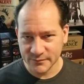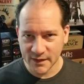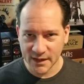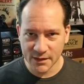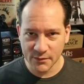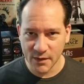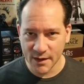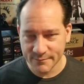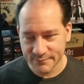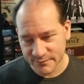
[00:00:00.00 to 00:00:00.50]

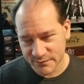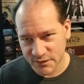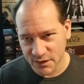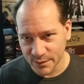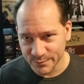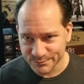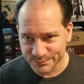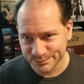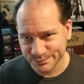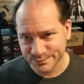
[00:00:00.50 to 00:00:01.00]
Anyway,
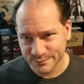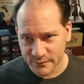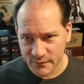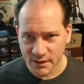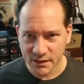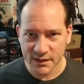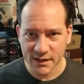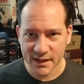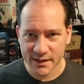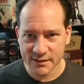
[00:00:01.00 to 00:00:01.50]
so
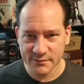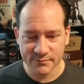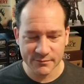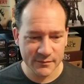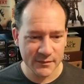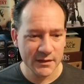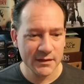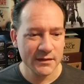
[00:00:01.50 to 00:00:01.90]
the